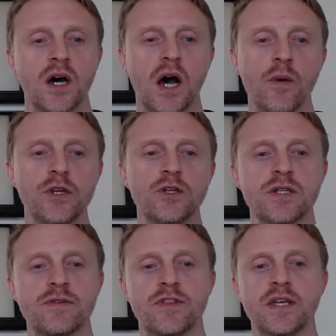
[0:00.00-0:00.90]
I want you to
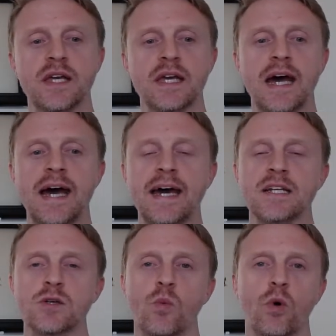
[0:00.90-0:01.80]
have a think at
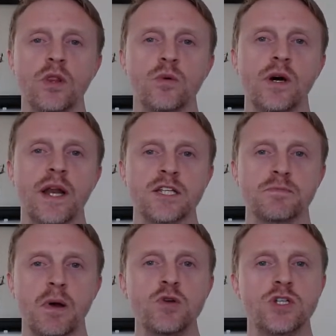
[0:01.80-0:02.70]
what the word
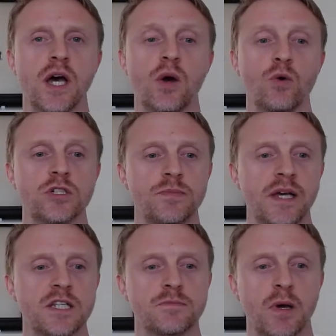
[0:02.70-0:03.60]
exposure or to be
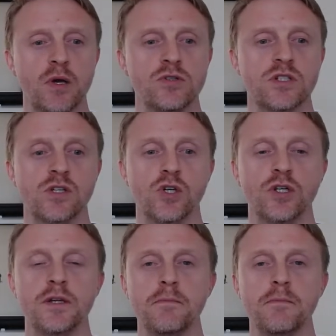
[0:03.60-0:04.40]
exposed could